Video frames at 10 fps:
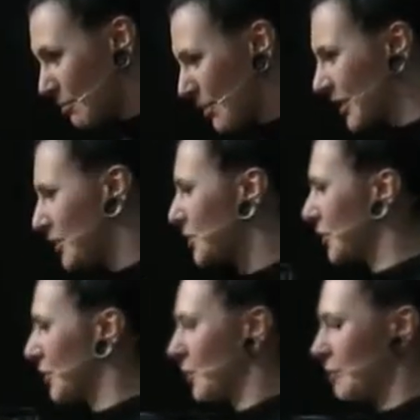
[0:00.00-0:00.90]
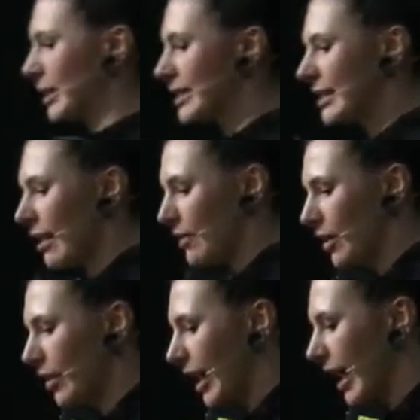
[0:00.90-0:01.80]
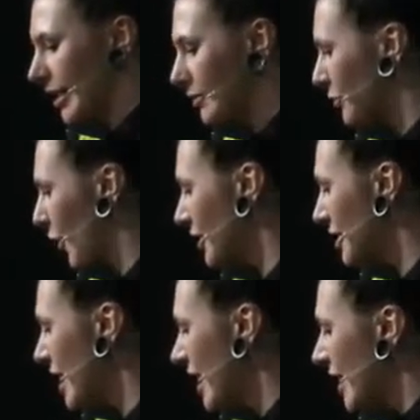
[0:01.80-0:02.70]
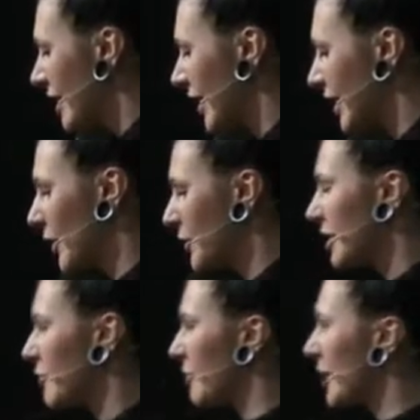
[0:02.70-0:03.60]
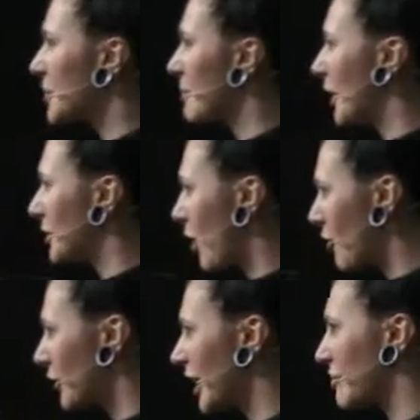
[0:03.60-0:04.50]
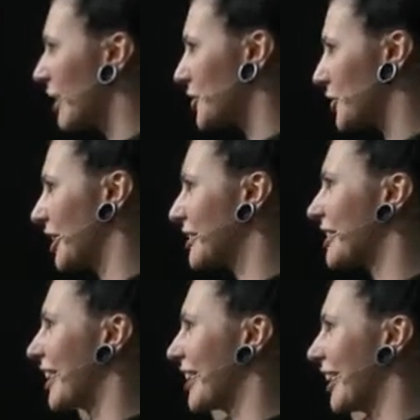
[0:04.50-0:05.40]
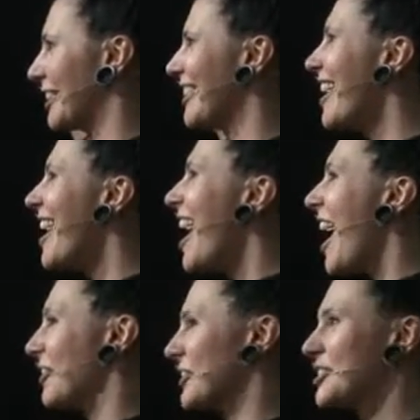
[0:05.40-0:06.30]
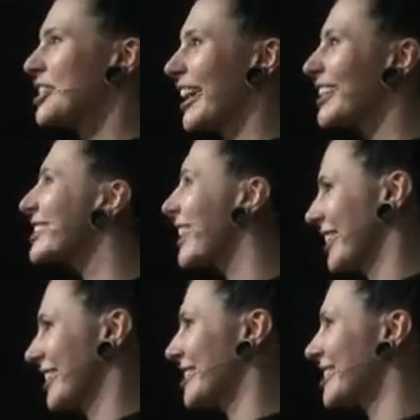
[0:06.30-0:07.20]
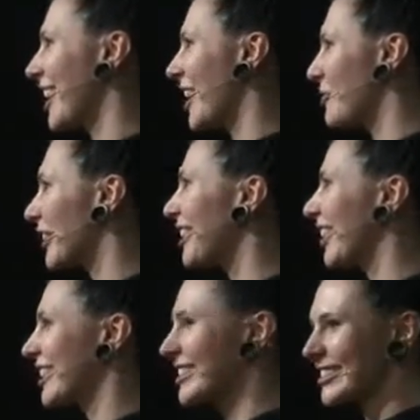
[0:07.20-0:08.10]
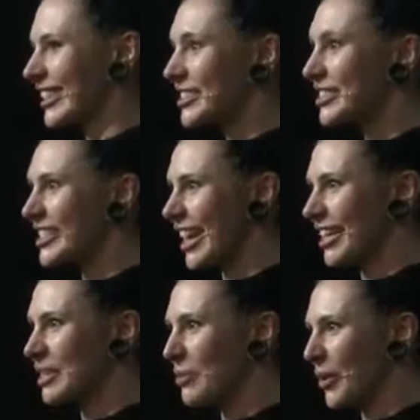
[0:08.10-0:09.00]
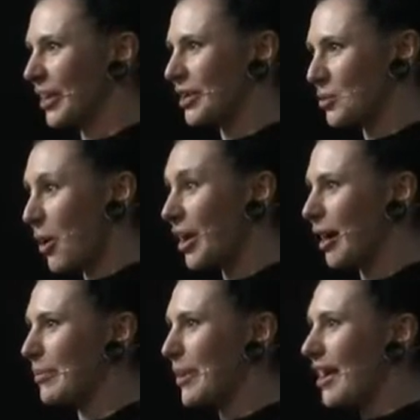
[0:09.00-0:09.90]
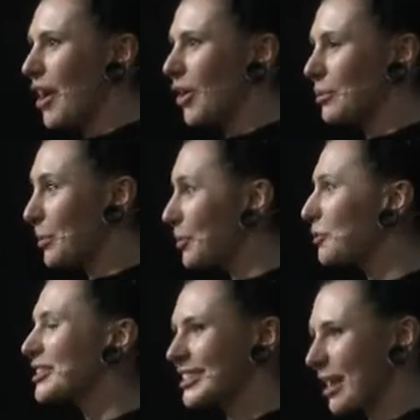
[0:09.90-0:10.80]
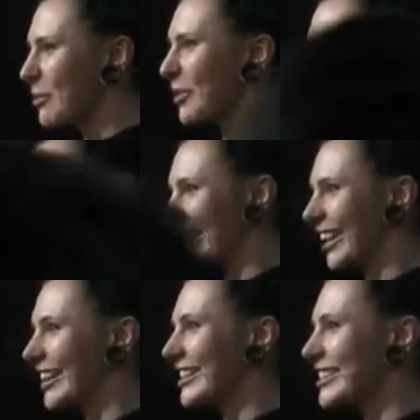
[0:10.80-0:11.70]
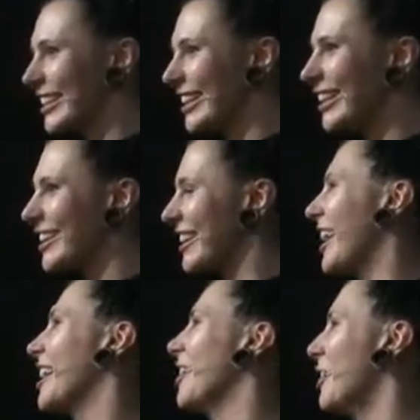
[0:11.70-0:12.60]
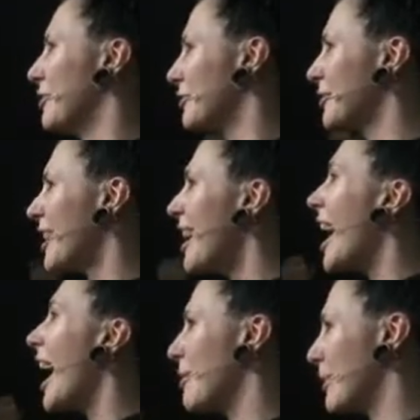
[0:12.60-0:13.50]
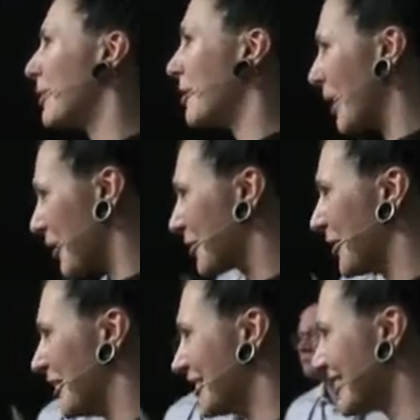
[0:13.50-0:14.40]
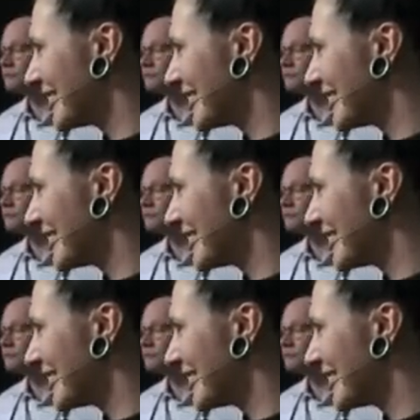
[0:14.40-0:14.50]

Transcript: some menus for you. Please have a look at the front. They include information about coffee and my drinks. And then I want you to take a second and realize that today in the morning you woke up on a beautiful summery day in the city that I love. I'll be right back for you.